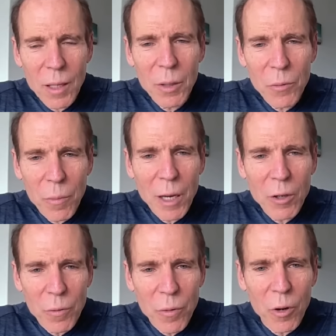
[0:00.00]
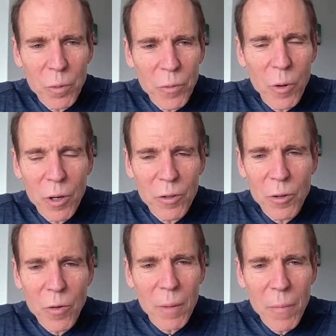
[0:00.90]
the information first before you
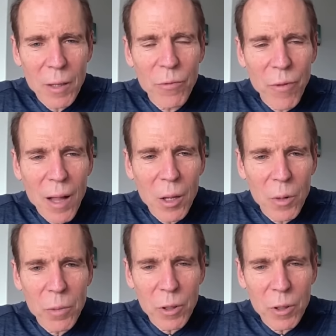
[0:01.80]
start trying to make follow it.